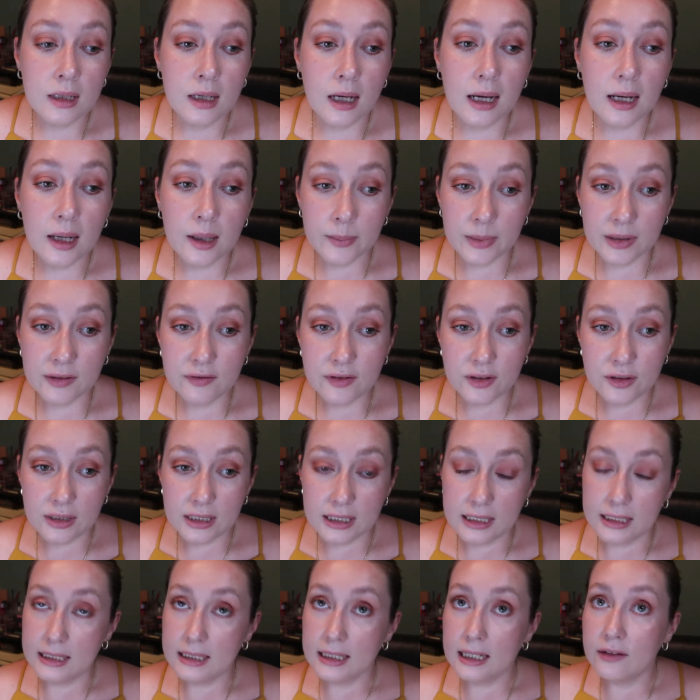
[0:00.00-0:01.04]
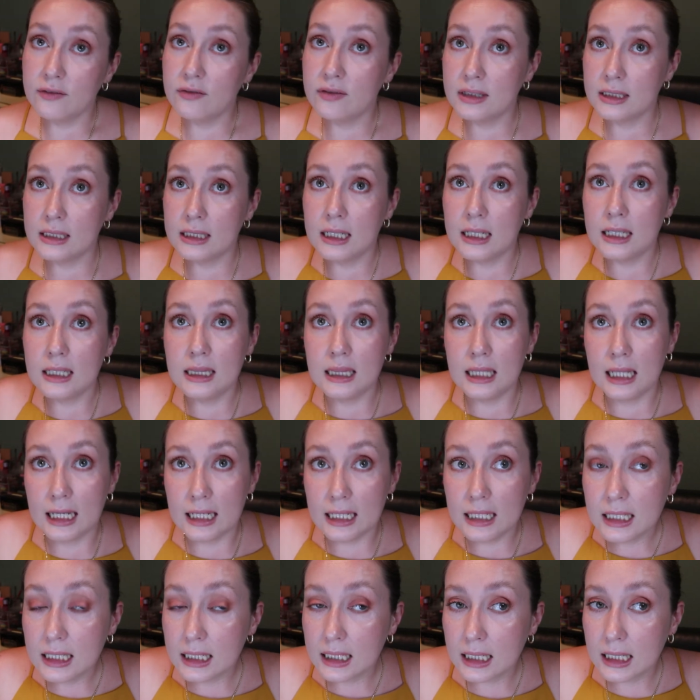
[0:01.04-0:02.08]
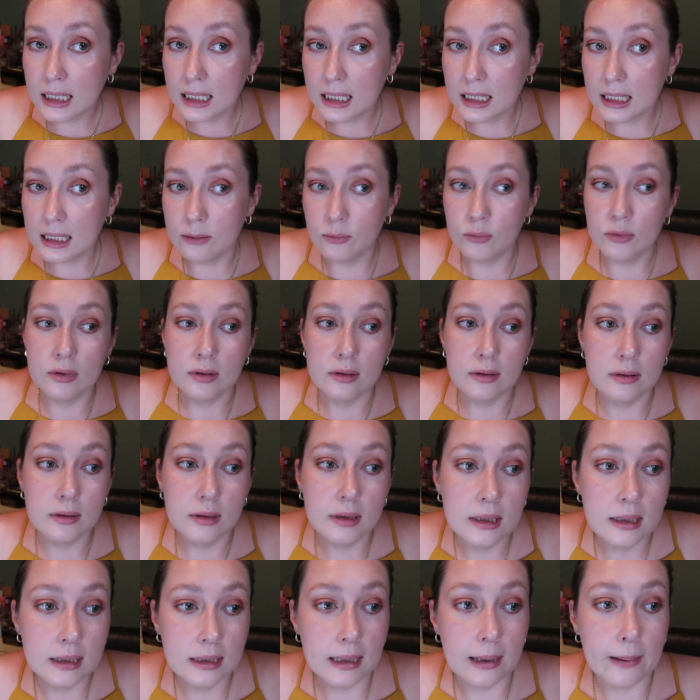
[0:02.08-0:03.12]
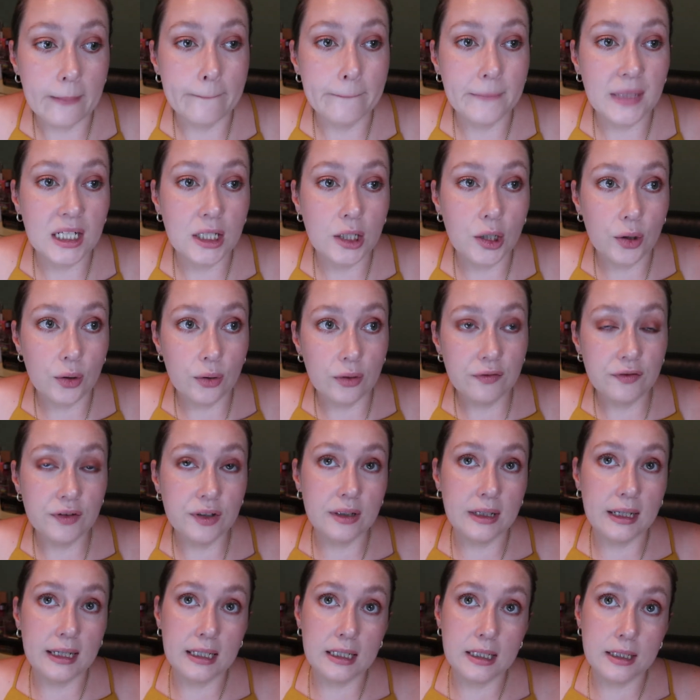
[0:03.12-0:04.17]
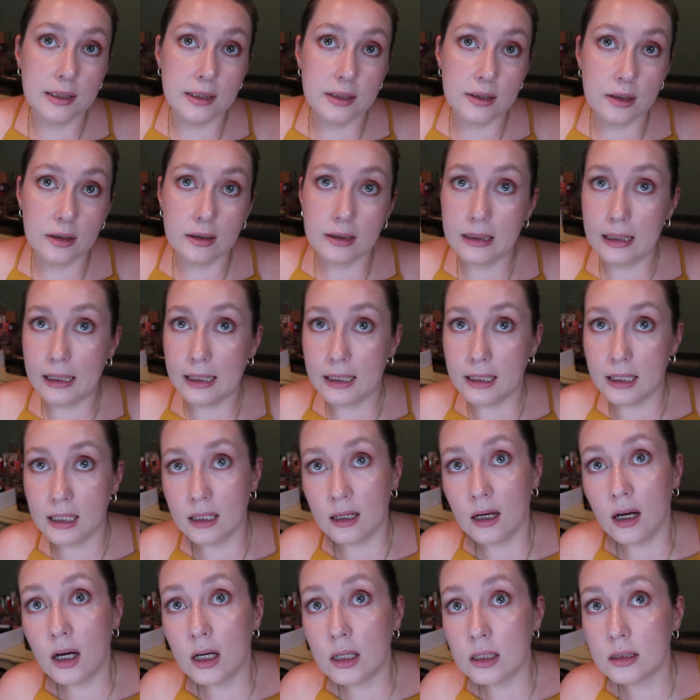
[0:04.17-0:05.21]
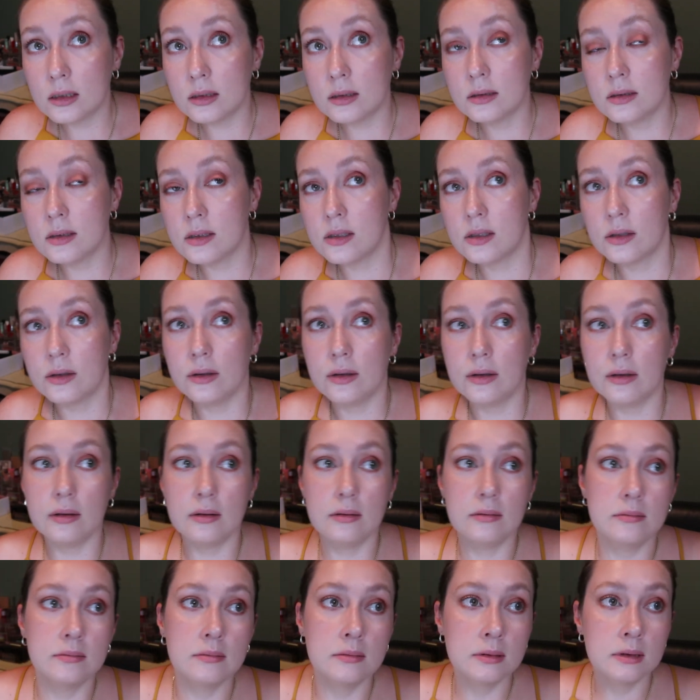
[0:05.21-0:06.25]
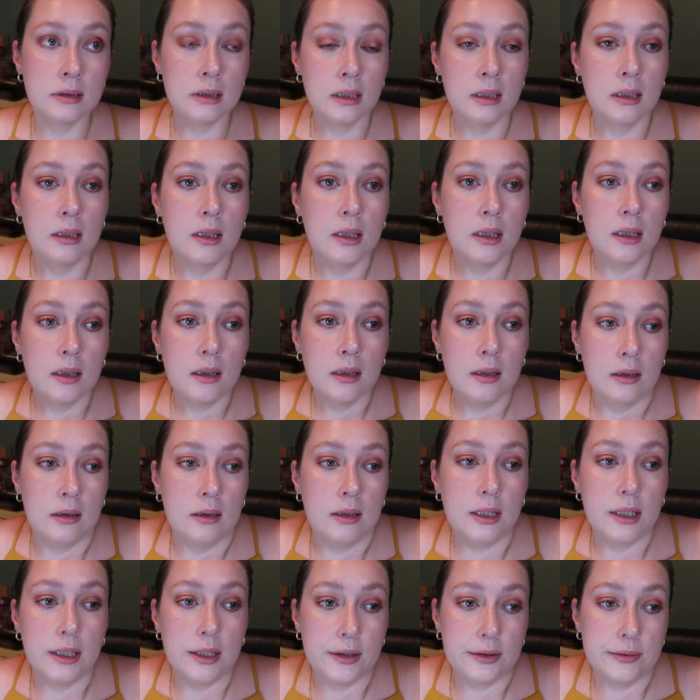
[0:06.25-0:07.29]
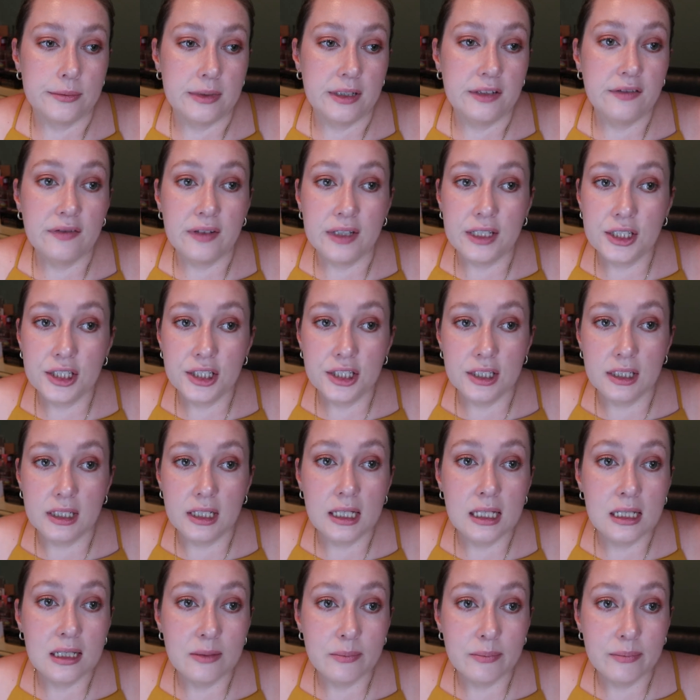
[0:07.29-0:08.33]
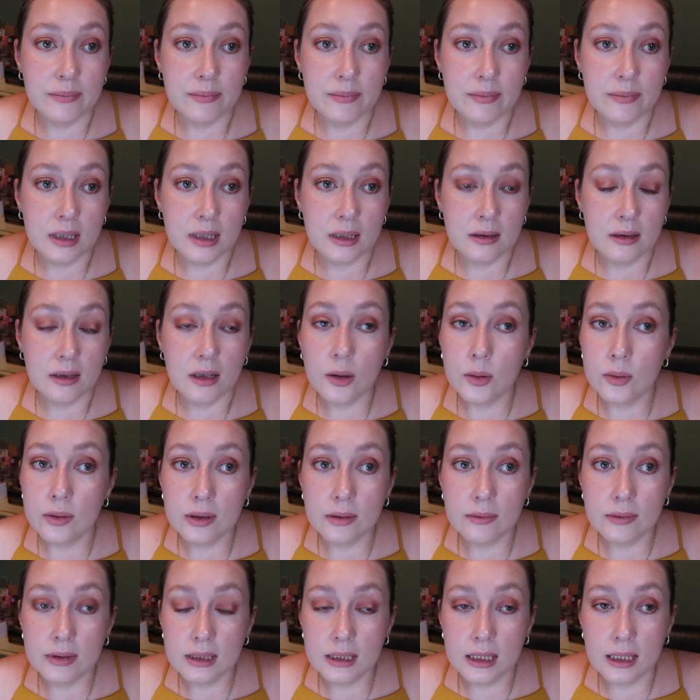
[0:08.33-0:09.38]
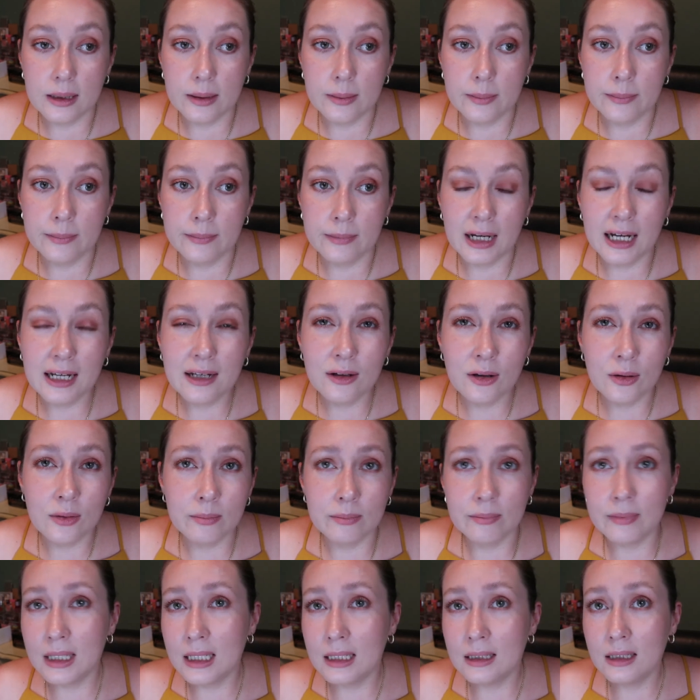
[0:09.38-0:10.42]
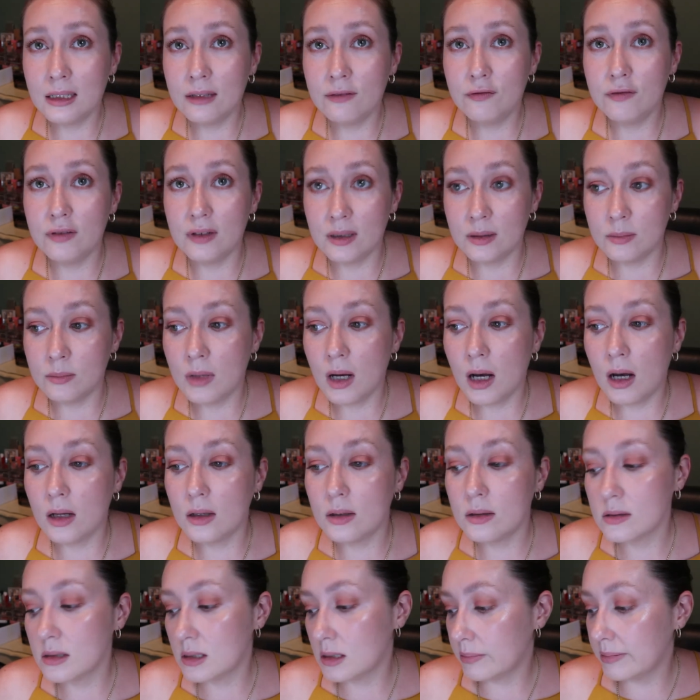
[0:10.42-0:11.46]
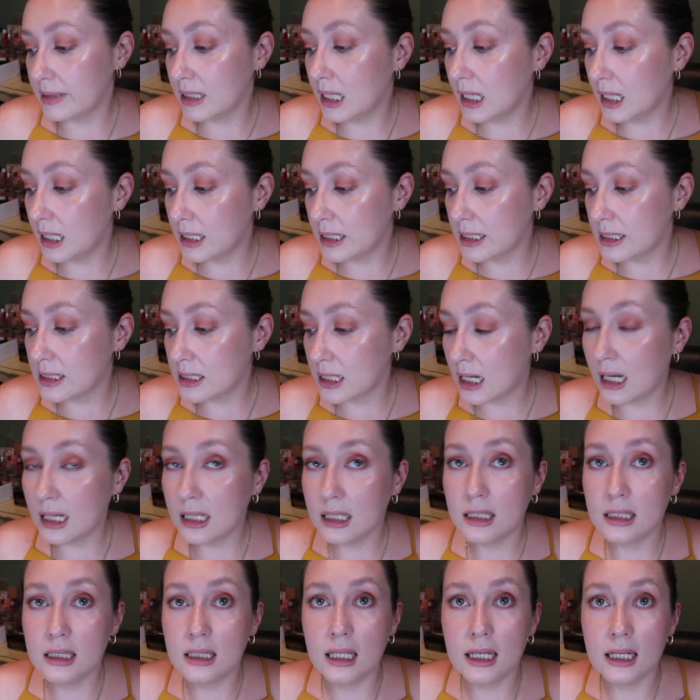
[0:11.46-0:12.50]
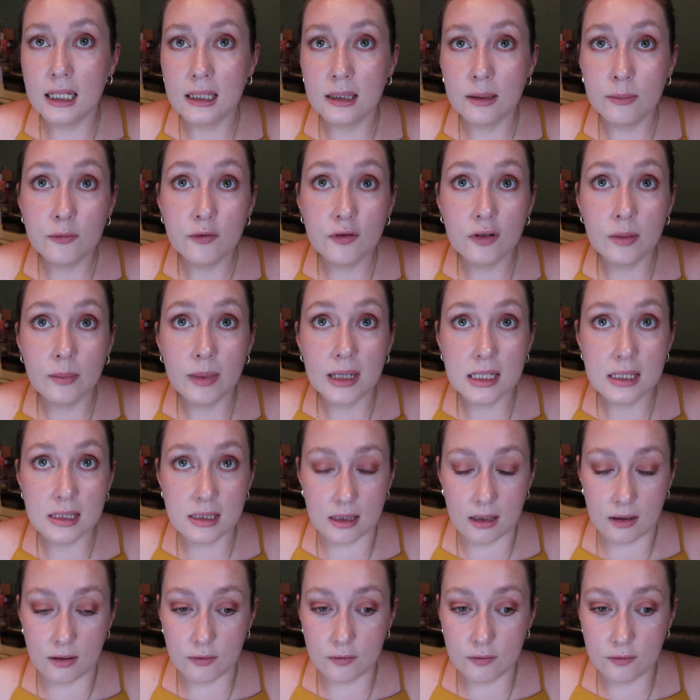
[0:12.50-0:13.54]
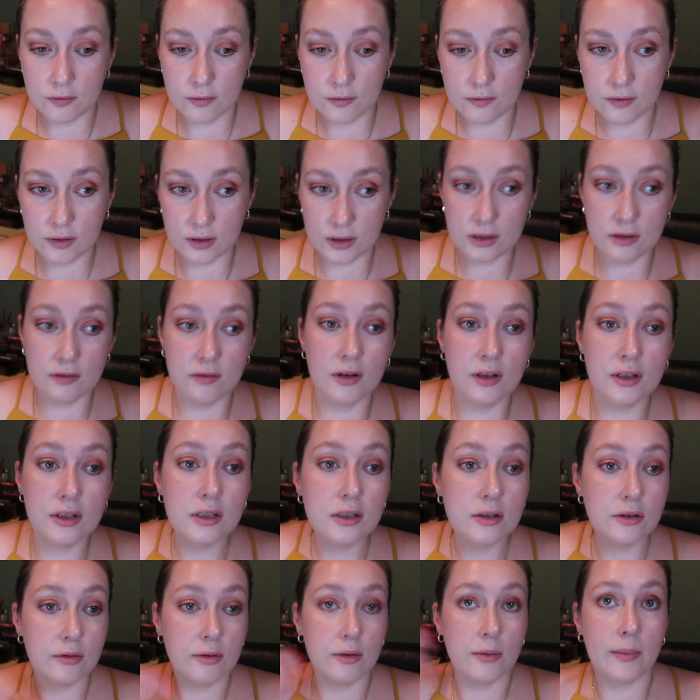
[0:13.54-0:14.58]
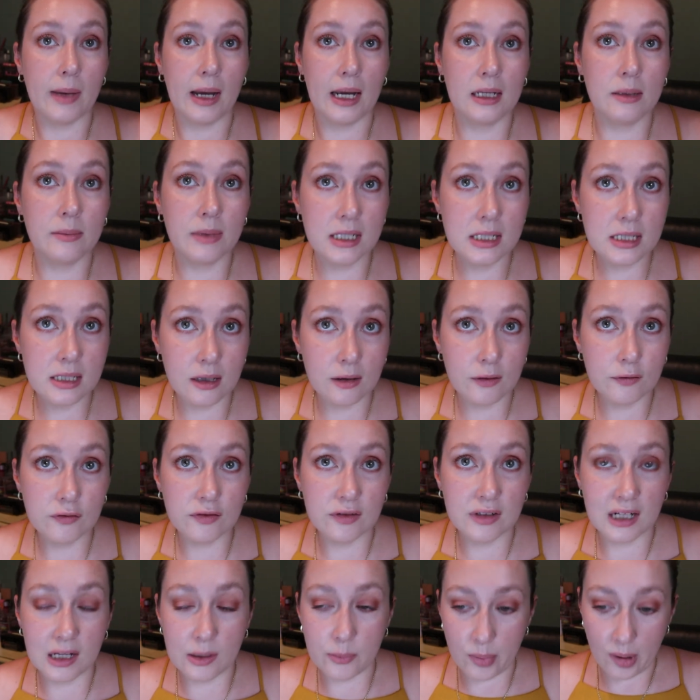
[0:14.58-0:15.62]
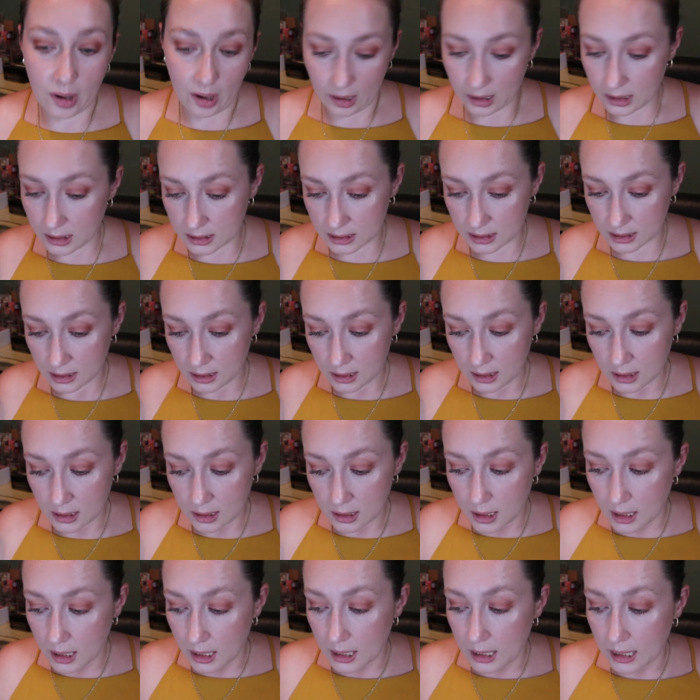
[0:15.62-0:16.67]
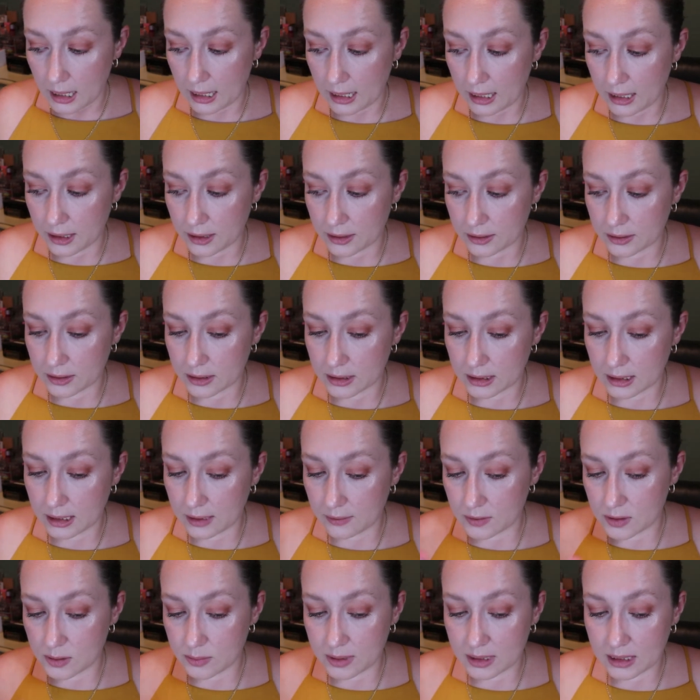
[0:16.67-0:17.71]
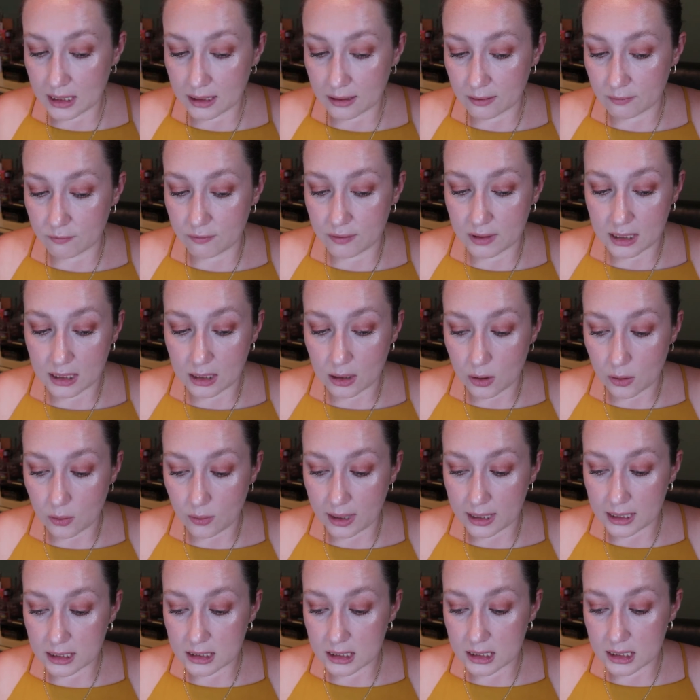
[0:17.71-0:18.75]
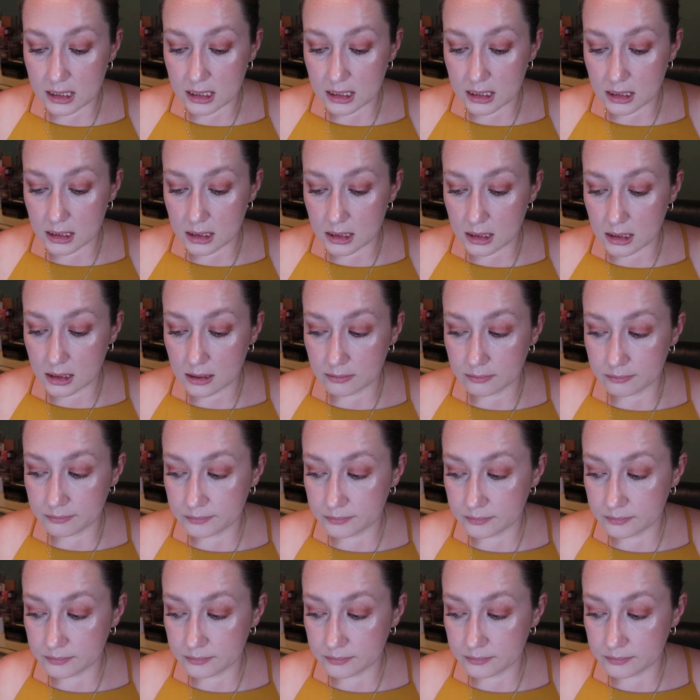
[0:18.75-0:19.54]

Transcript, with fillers: Um, if you did, give it a like. It will help me know if you guys are liking hauls or, you know, if I should keep going with them. I mainly film hauls because I like them for myself. First of all, to remind myself what I bought and gives me like video ideas.